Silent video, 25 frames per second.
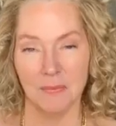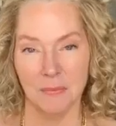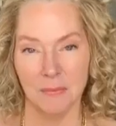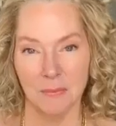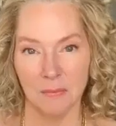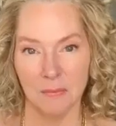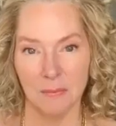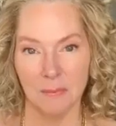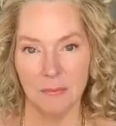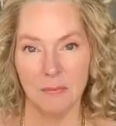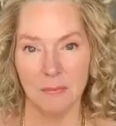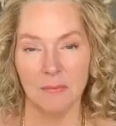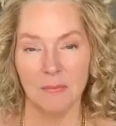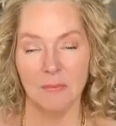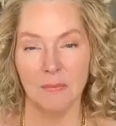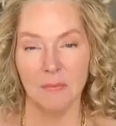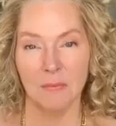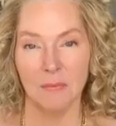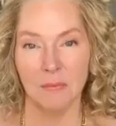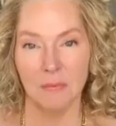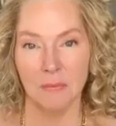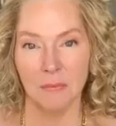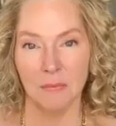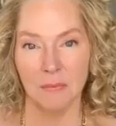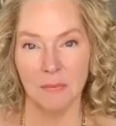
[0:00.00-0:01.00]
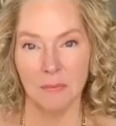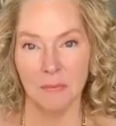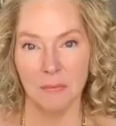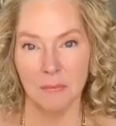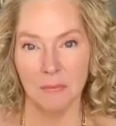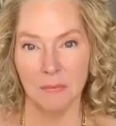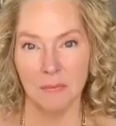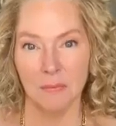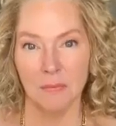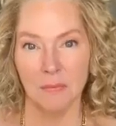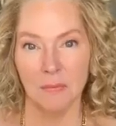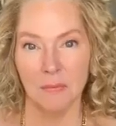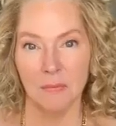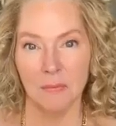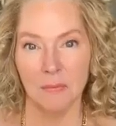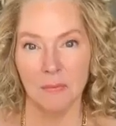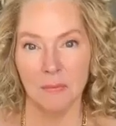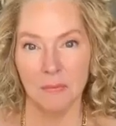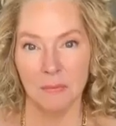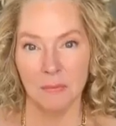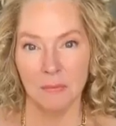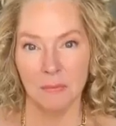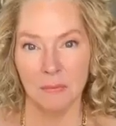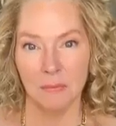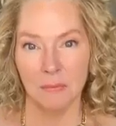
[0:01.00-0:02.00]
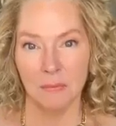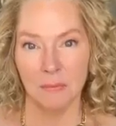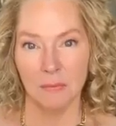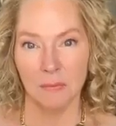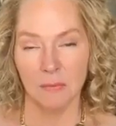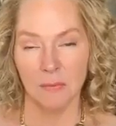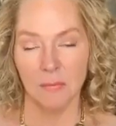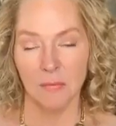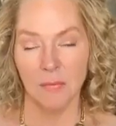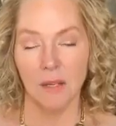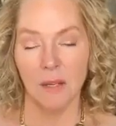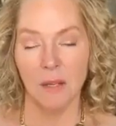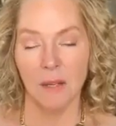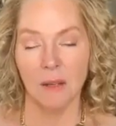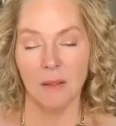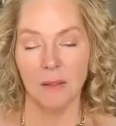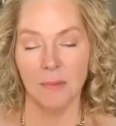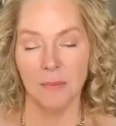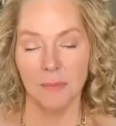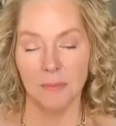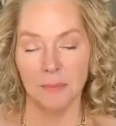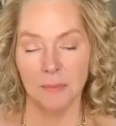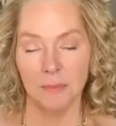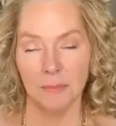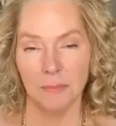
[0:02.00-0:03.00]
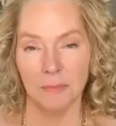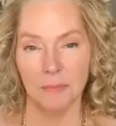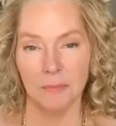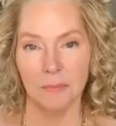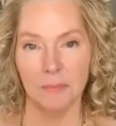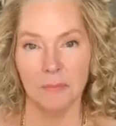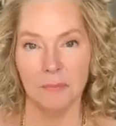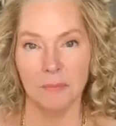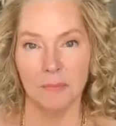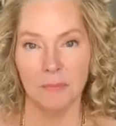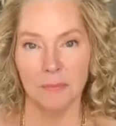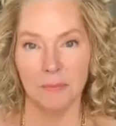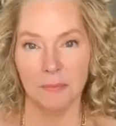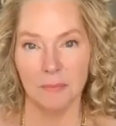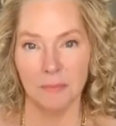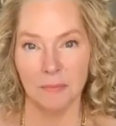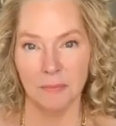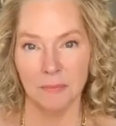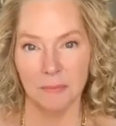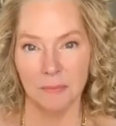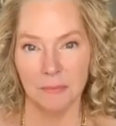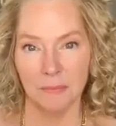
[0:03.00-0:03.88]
(silent)